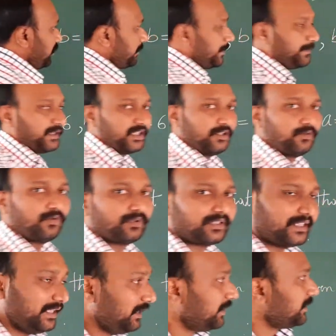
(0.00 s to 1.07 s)
will be picking
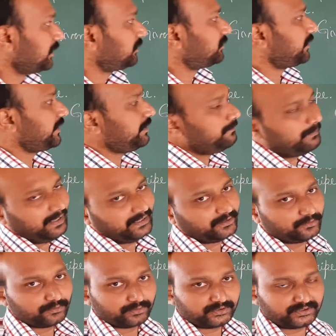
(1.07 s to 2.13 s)
only 3
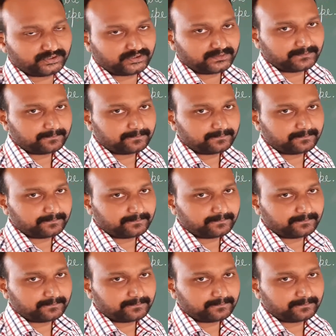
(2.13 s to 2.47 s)
mangoes.